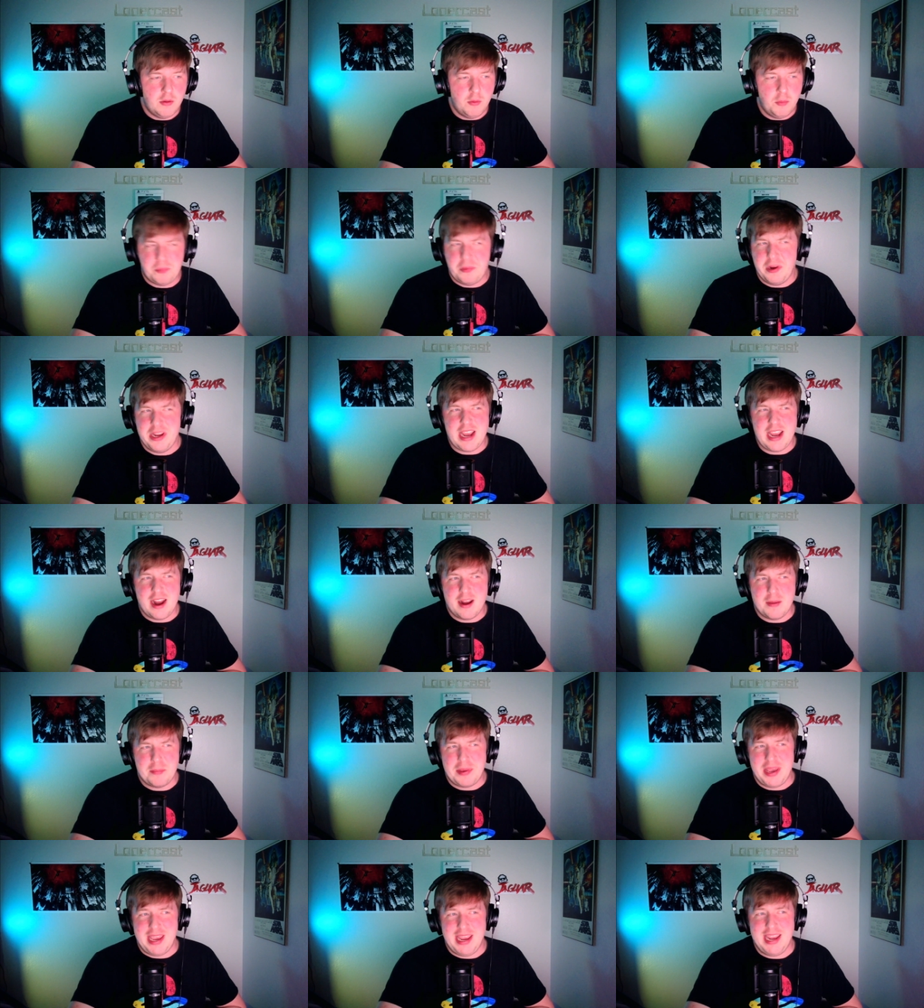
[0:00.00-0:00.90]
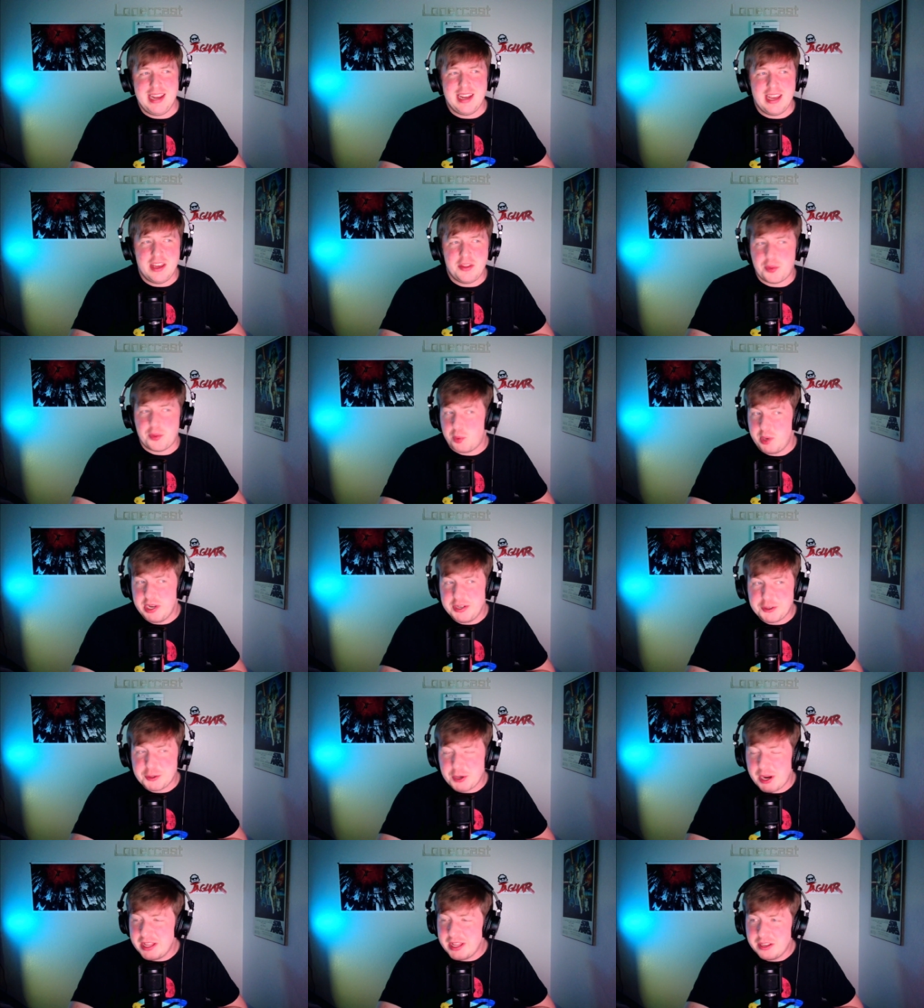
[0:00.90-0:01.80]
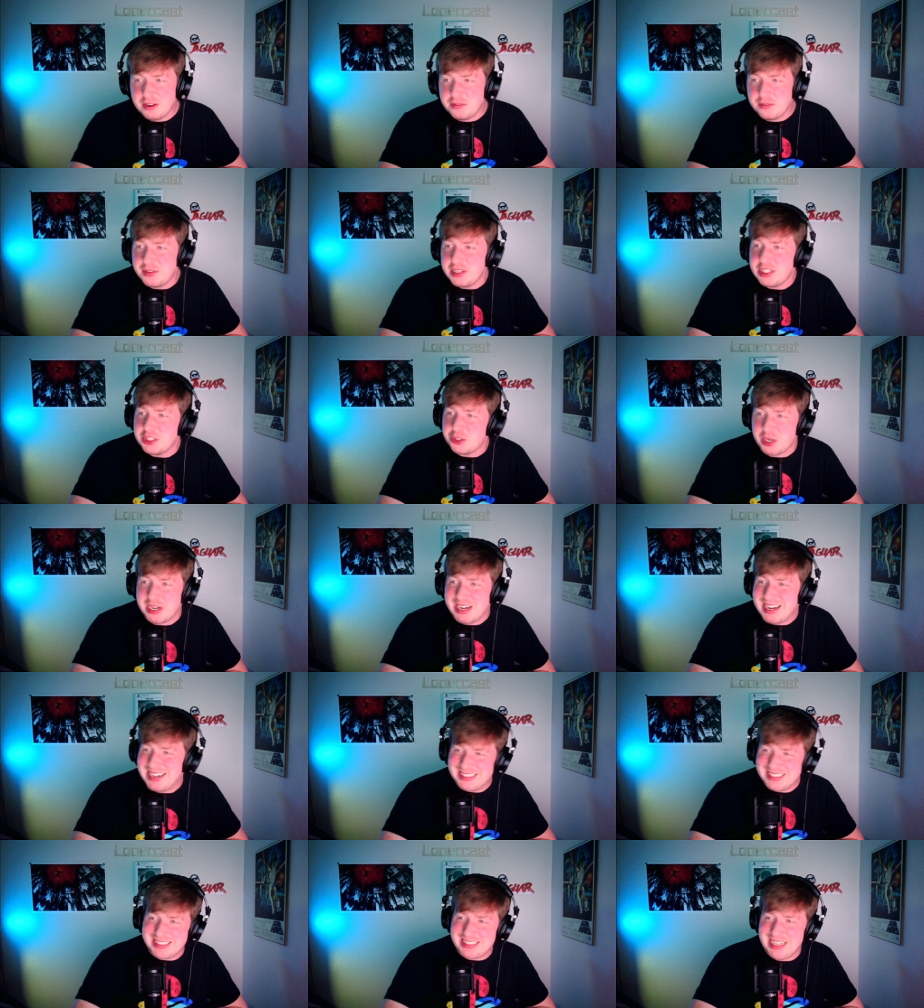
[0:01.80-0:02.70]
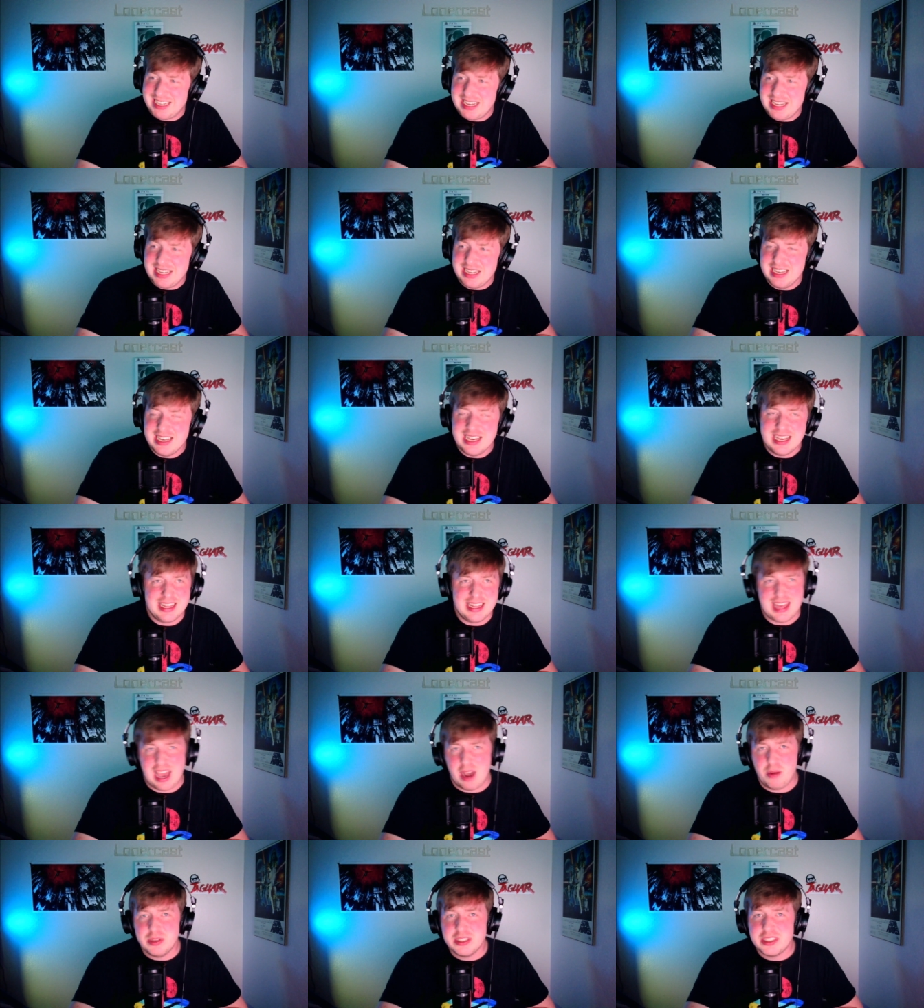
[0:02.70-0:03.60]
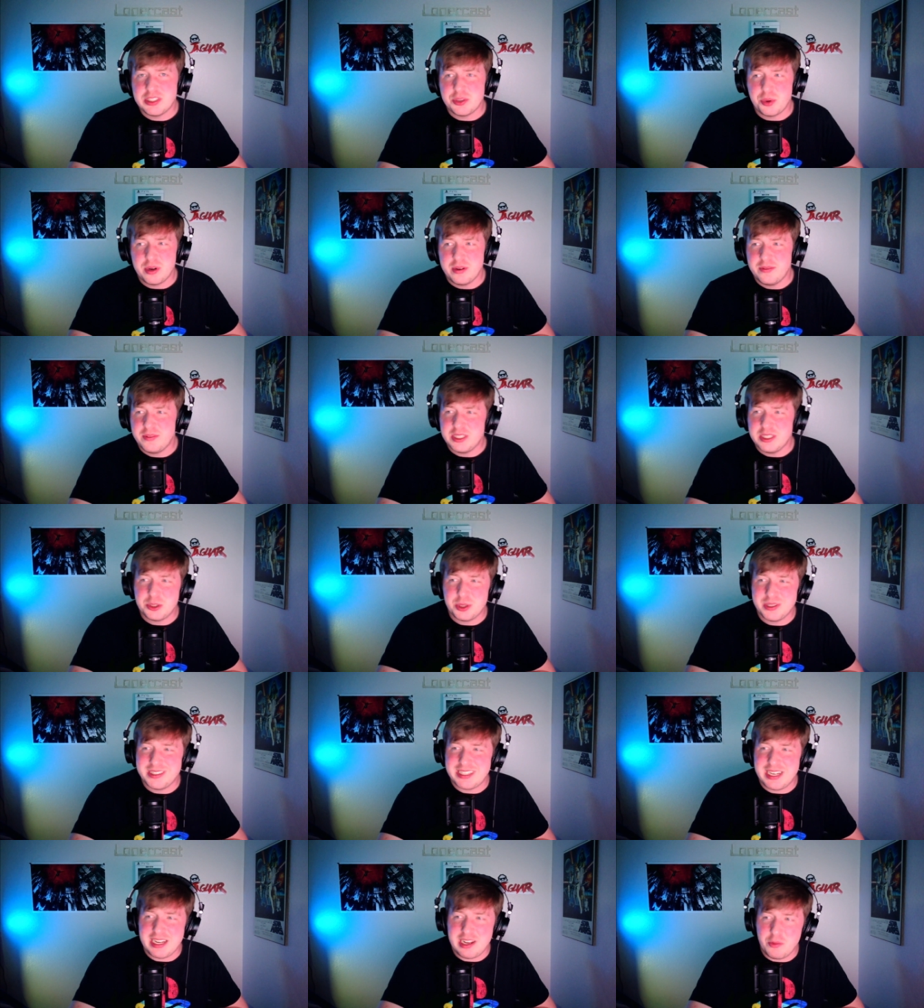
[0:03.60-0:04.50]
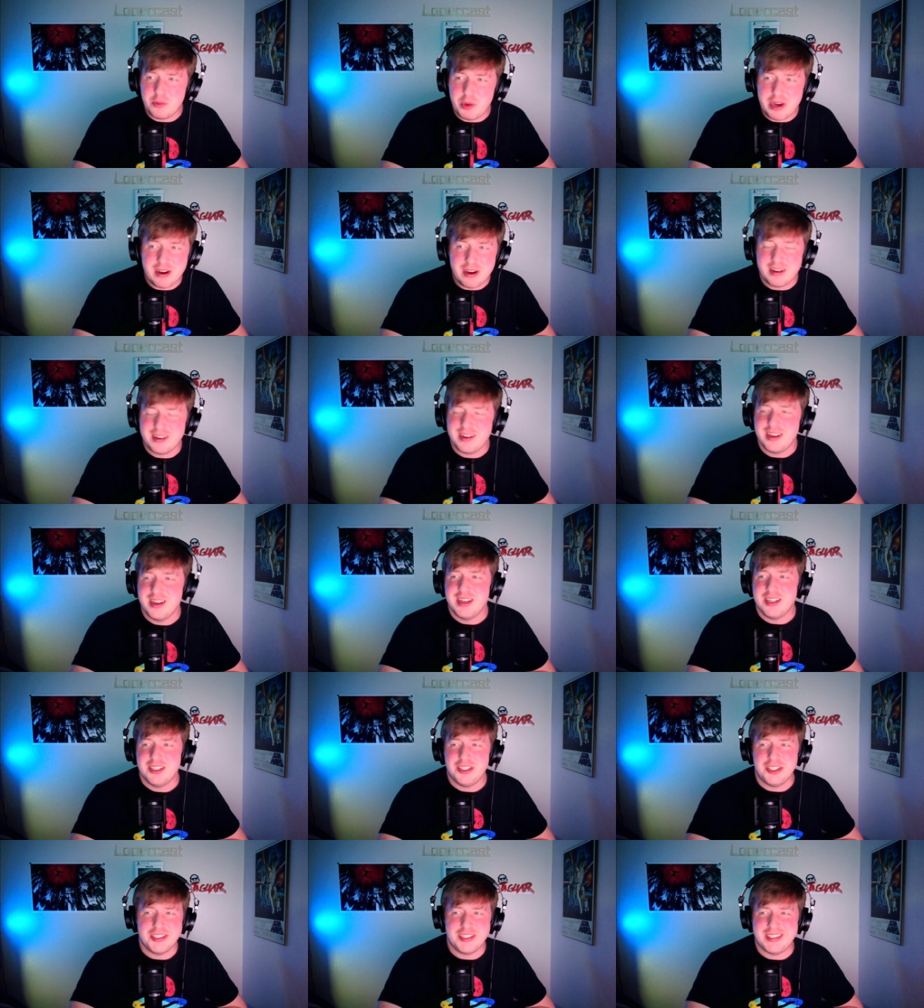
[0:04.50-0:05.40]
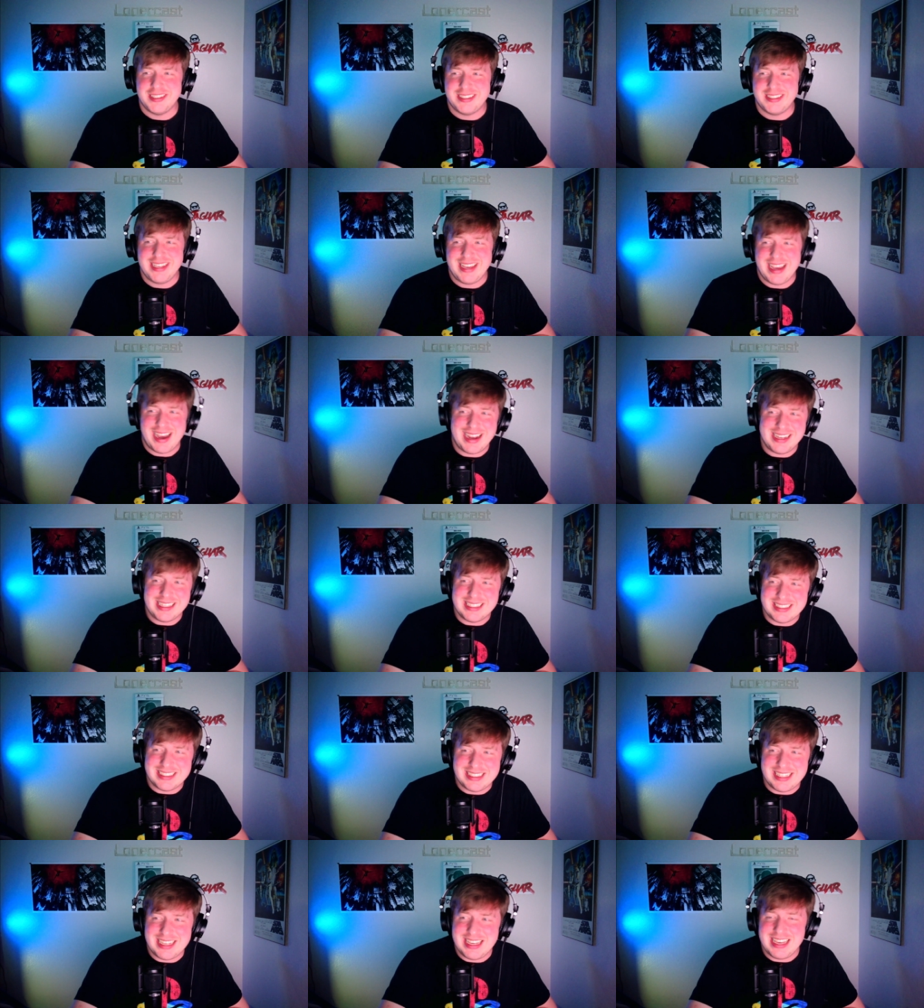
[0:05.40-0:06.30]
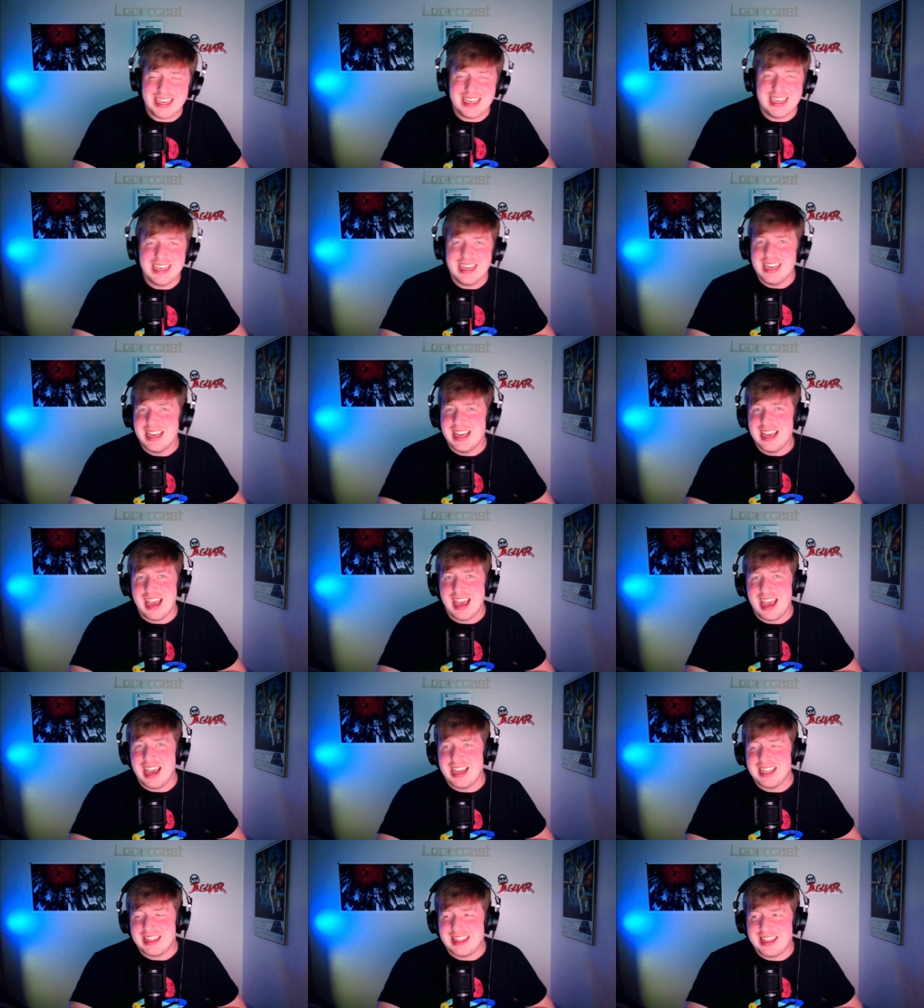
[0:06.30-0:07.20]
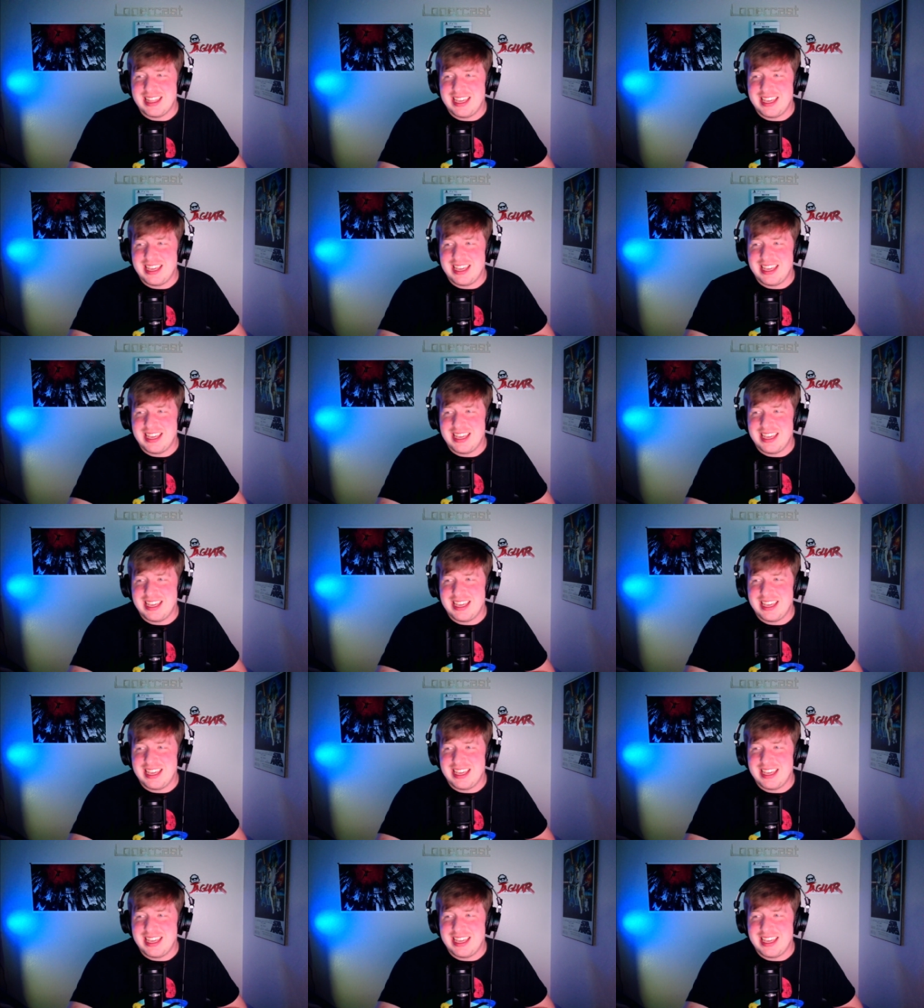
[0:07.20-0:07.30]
We got a Payday 3 trailer featuring Ice T. That was sort of interesting and weird just to see Ice T at the